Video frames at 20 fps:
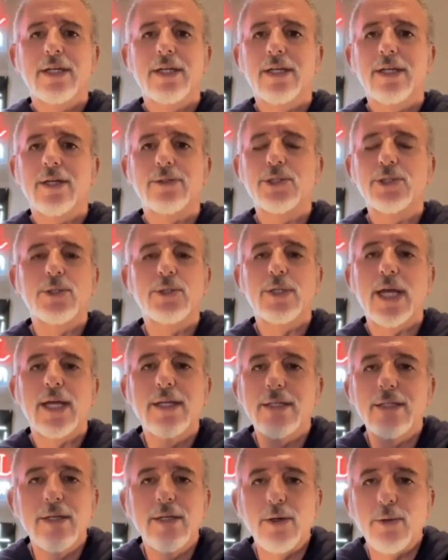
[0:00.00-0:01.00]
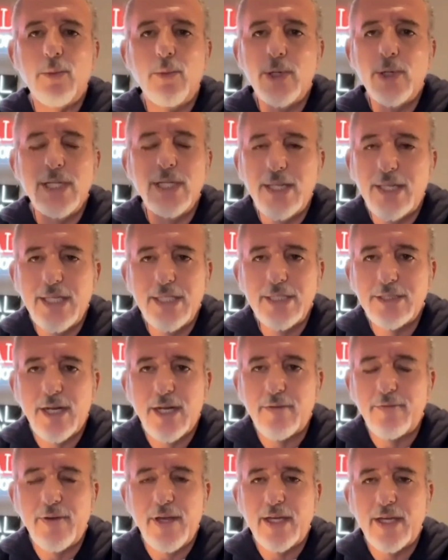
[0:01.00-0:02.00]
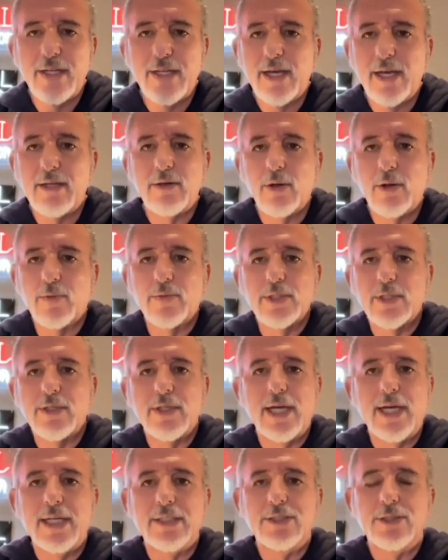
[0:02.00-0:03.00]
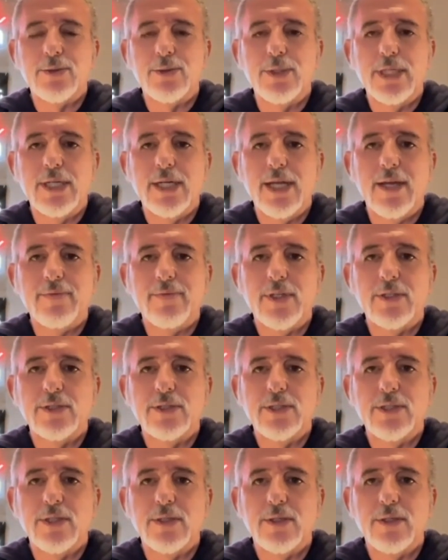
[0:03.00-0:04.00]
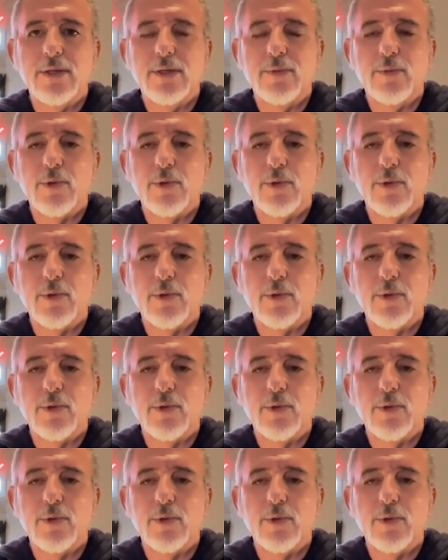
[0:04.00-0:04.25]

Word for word: You know, shoot, you know, one of the things that I found out over the last three and a half years of the,